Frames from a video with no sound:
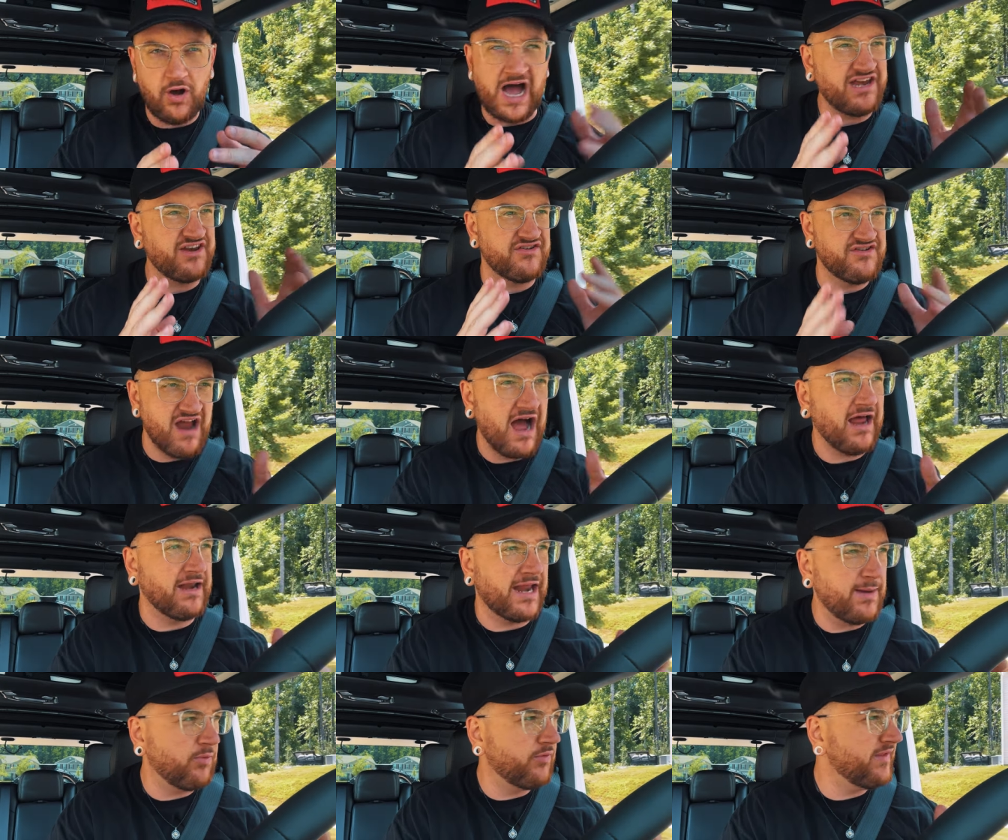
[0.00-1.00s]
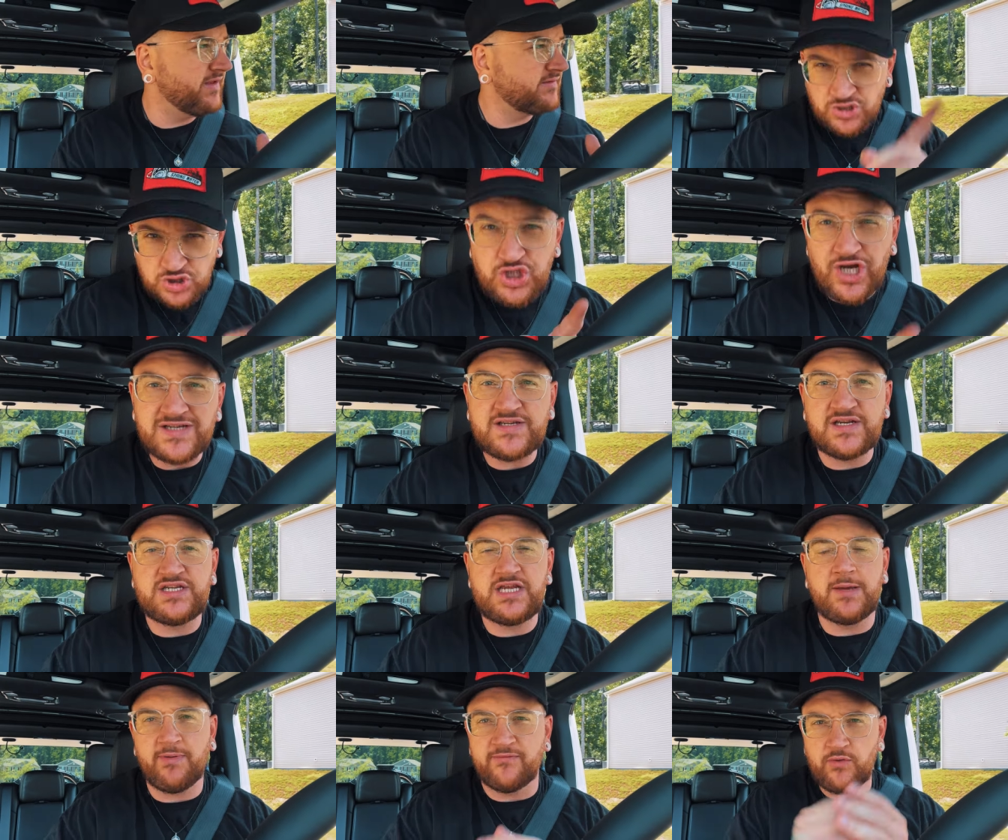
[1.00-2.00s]
I did not enable this. Just a
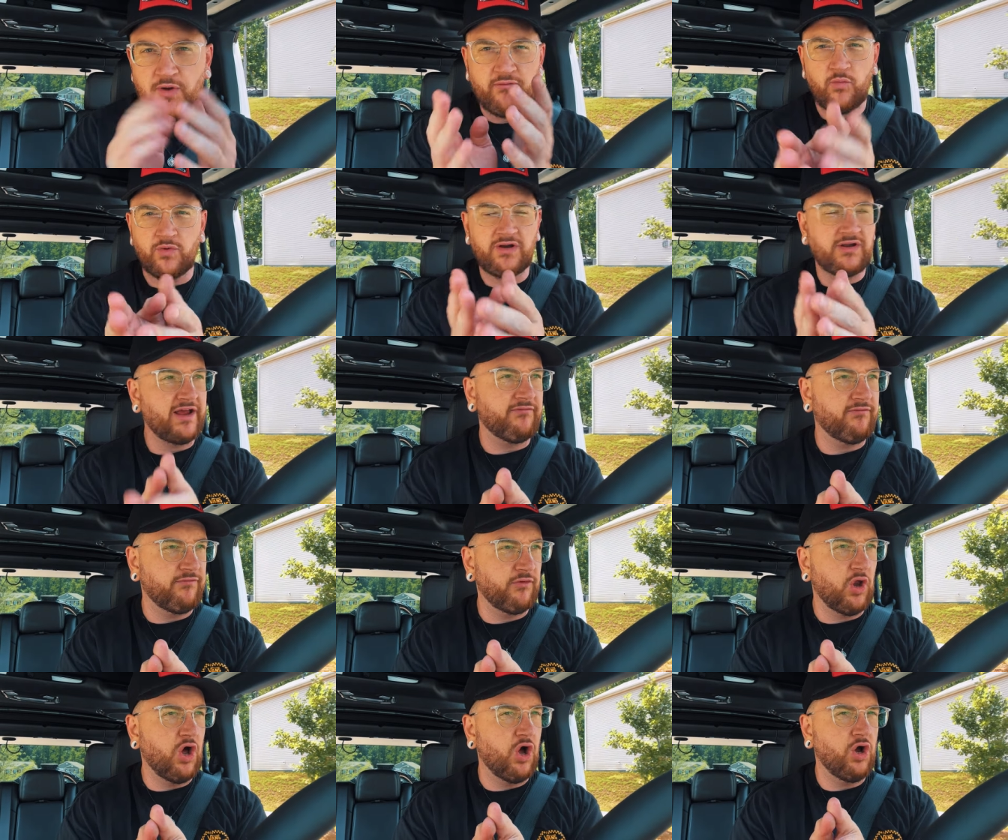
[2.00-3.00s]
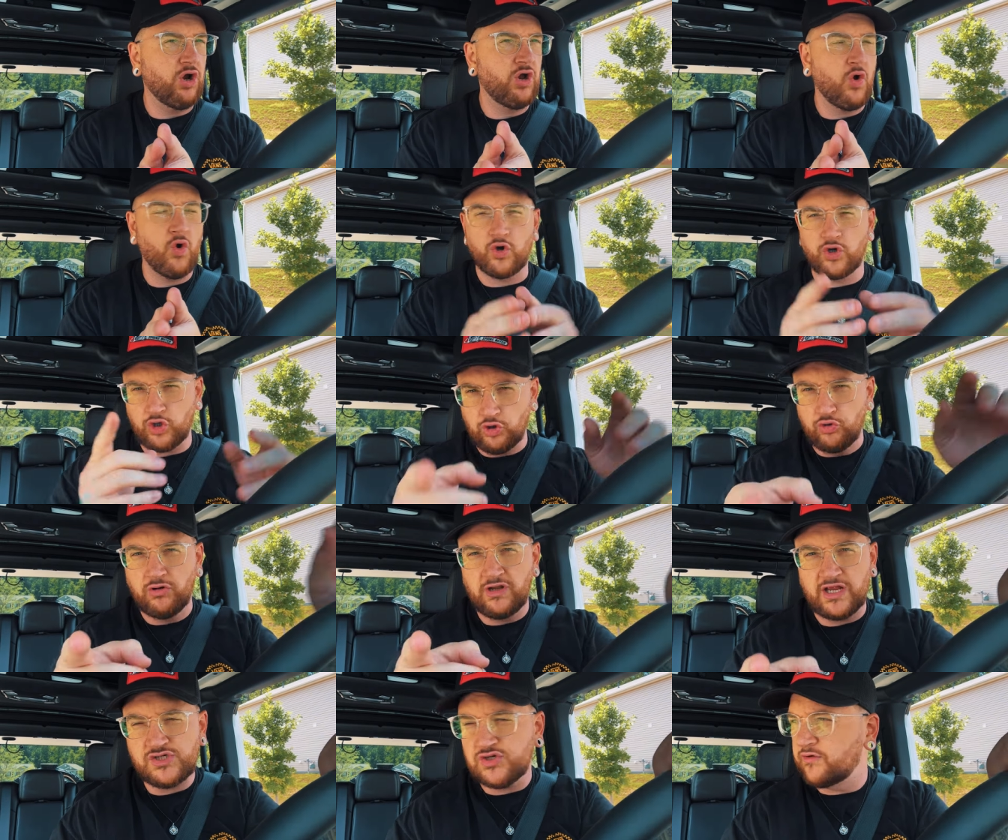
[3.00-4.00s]
tip, if you ever wanna like vlog or
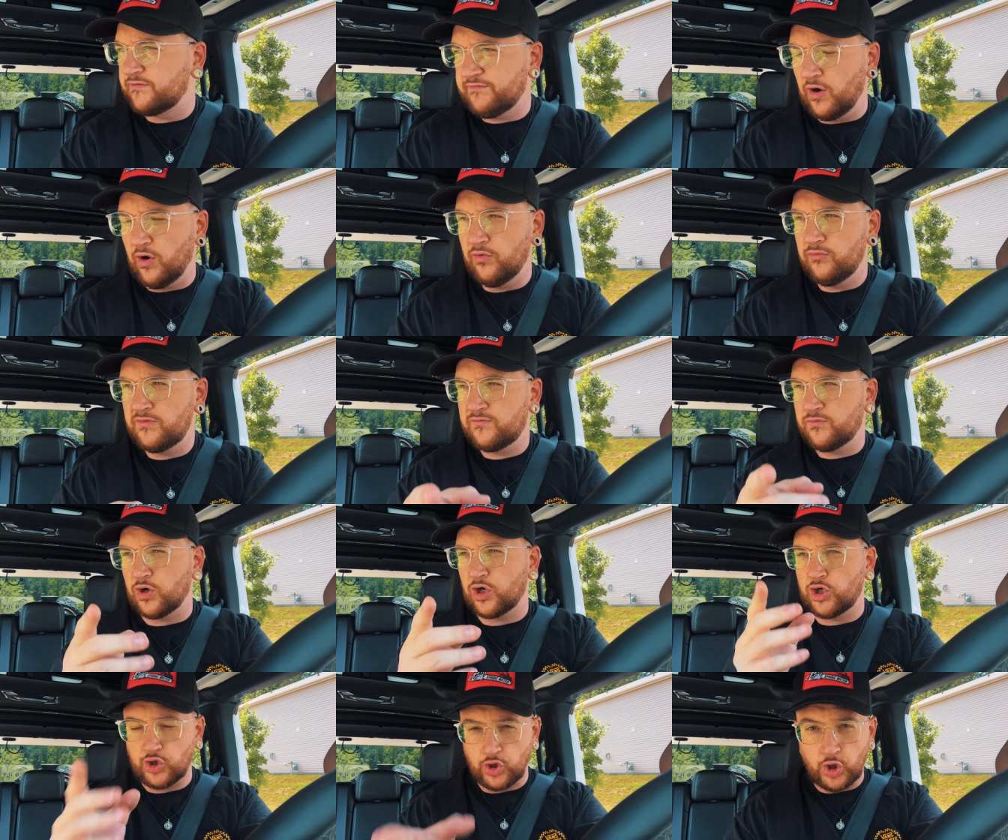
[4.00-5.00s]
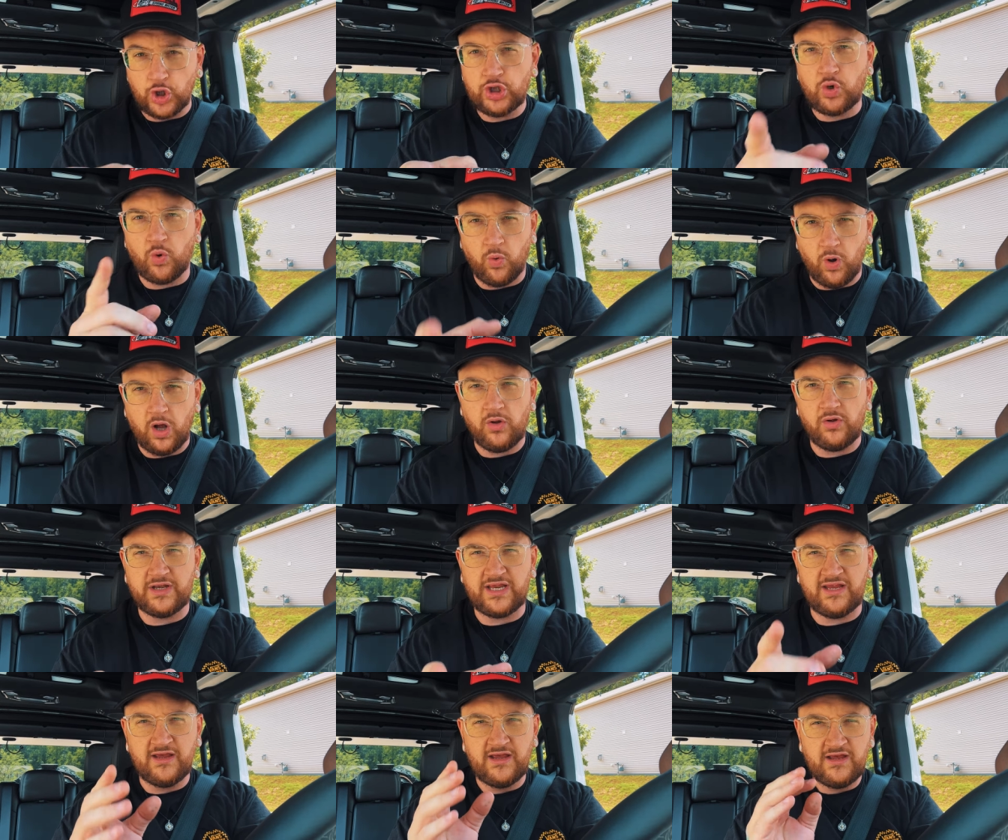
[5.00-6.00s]
utilize your phone for good
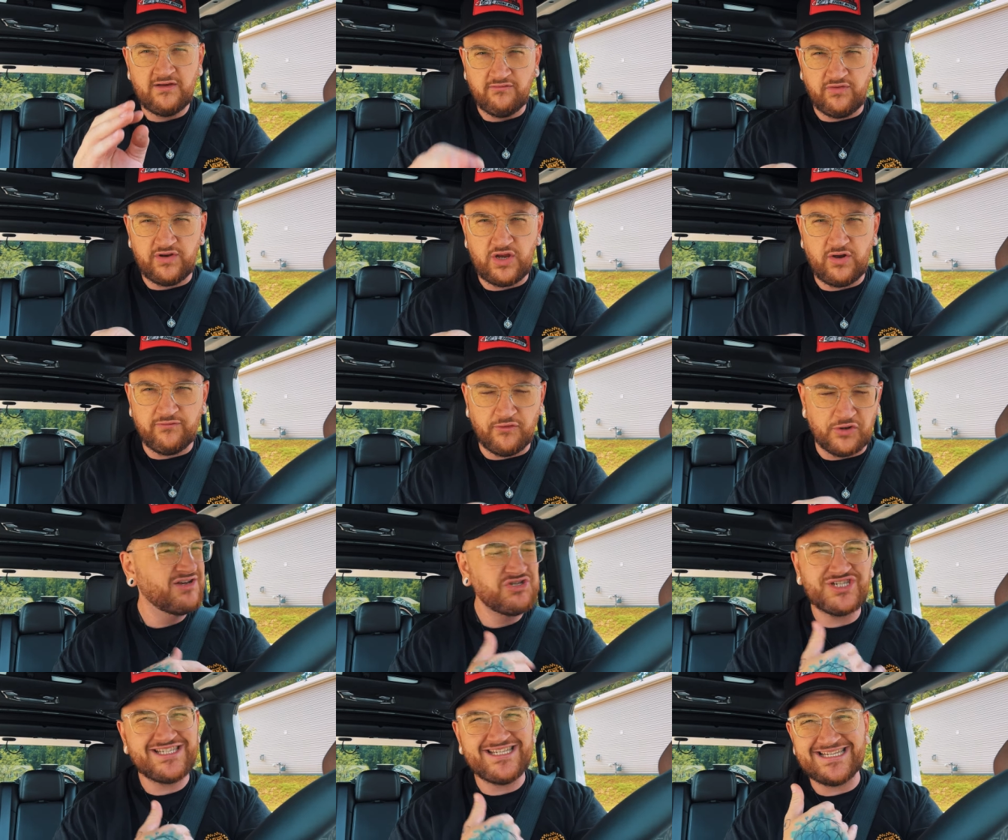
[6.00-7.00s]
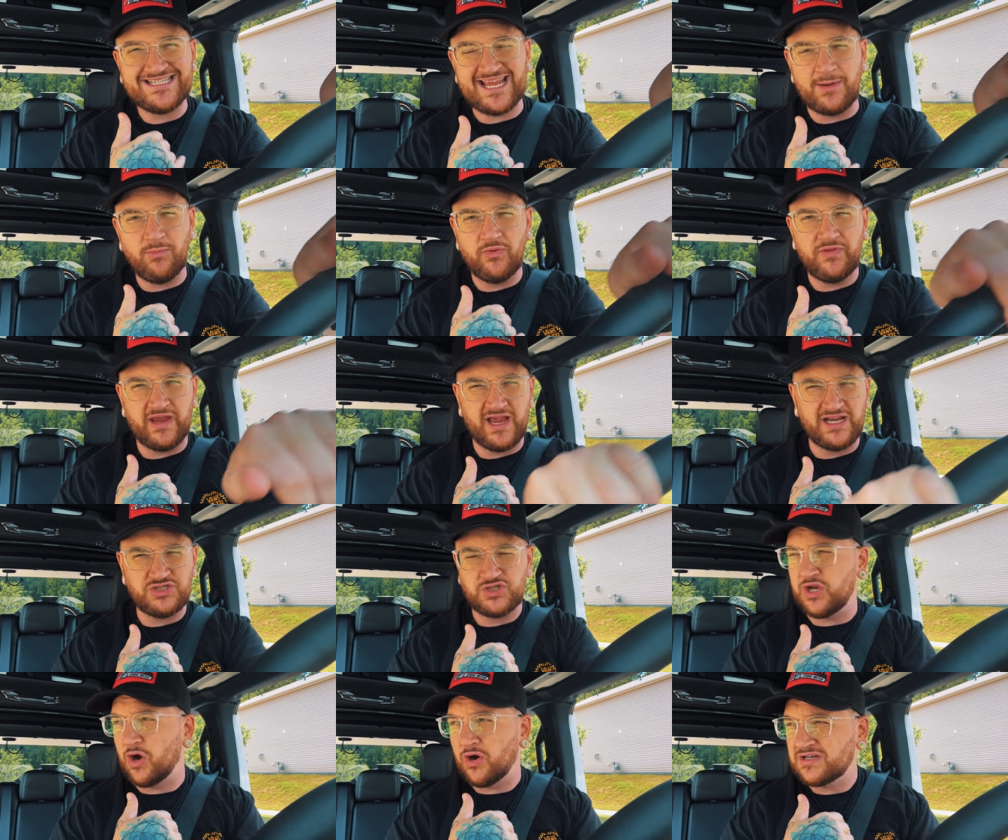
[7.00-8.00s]
quality video footage, just disable the
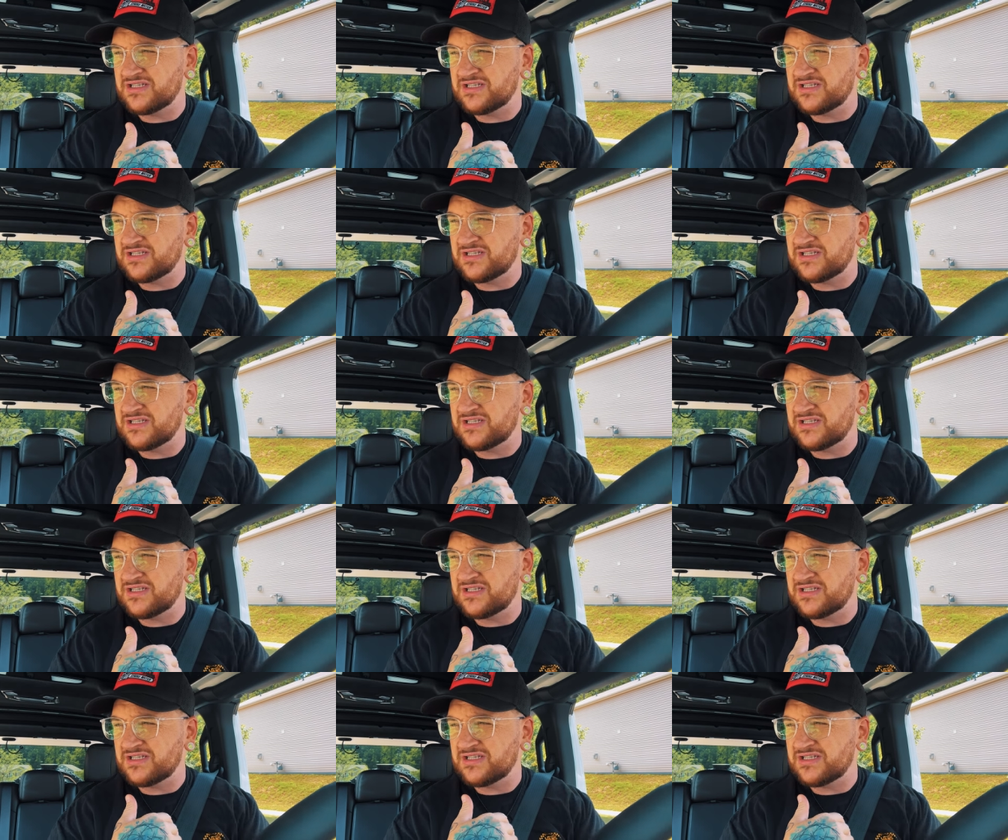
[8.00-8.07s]
HDR